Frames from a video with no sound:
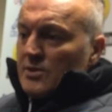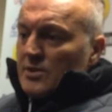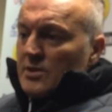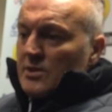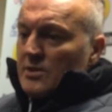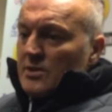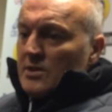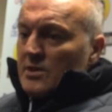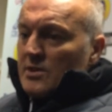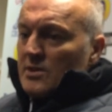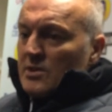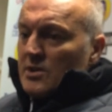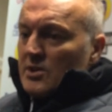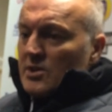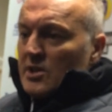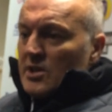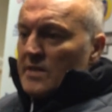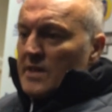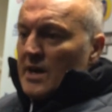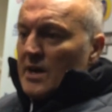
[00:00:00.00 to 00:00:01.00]
you
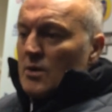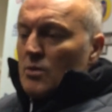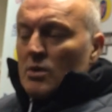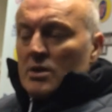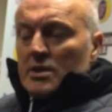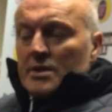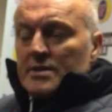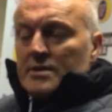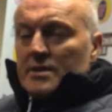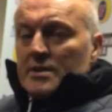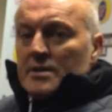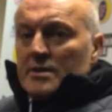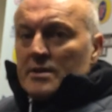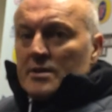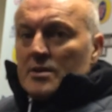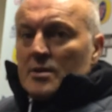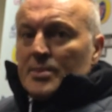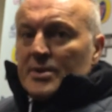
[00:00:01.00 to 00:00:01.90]
need that quality, you know,